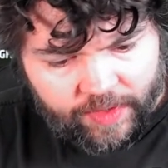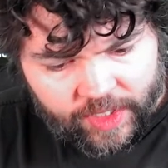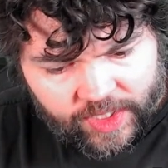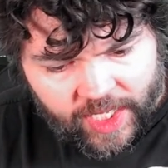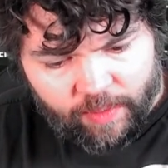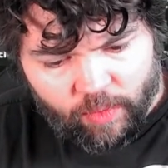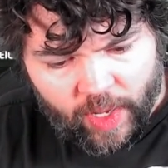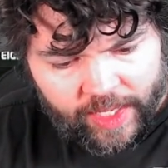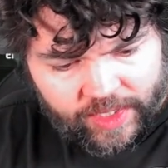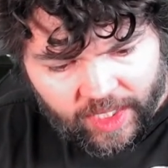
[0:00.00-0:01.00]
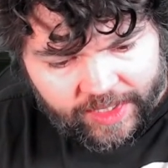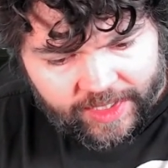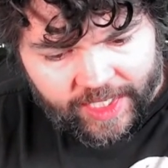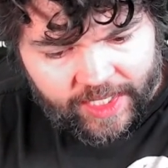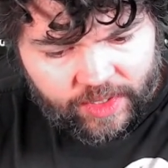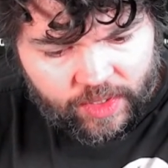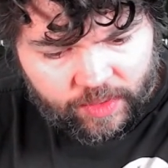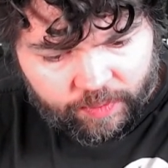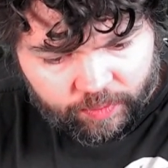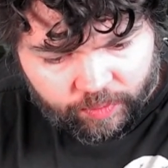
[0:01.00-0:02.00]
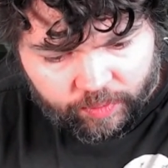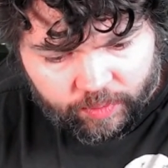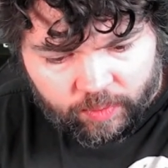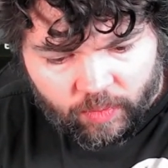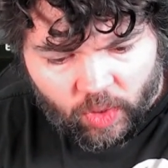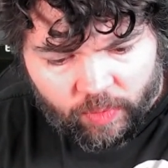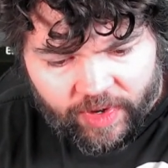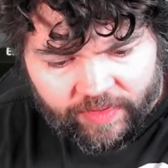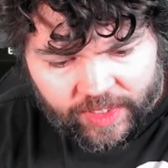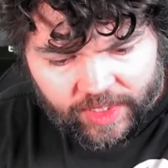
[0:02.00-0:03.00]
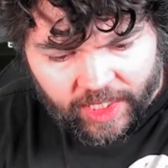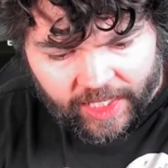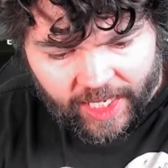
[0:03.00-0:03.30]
the same way as I did previously,